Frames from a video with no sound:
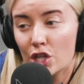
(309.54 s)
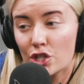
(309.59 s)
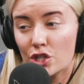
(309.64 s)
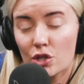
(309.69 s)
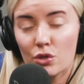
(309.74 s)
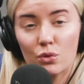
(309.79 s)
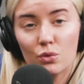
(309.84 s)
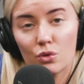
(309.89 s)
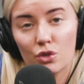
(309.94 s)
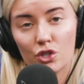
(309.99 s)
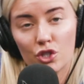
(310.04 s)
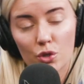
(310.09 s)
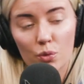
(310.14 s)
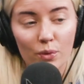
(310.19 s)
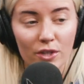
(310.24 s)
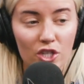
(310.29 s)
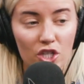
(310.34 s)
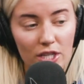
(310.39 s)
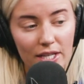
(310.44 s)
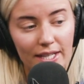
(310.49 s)
So
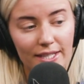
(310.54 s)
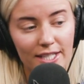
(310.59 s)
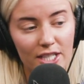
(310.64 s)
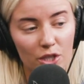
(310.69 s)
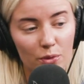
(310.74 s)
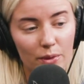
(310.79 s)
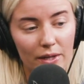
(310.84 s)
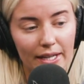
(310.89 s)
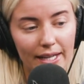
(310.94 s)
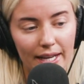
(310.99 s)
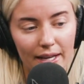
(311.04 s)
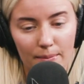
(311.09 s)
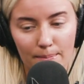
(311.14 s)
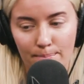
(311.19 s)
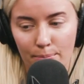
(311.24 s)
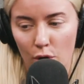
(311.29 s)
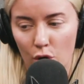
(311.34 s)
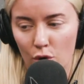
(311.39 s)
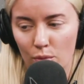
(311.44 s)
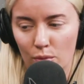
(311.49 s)
when she gets here, we're going to
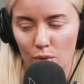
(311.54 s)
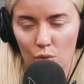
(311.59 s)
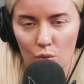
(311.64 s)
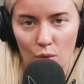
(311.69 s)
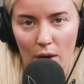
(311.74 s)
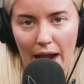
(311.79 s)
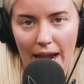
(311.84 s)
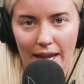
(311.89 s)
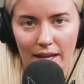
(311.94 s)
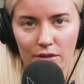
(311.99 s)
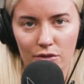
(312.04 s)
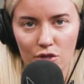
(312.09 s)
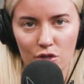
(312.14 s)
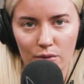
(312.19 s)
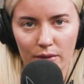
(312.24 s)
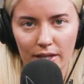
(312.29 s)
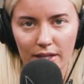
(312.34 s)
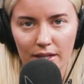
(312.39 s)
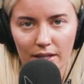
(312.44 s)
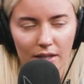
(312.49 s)
get, boom, right
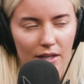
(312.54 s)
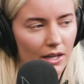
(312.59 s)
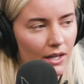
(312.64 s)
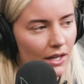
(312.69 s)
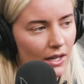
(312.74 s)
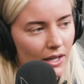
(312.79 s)
into it.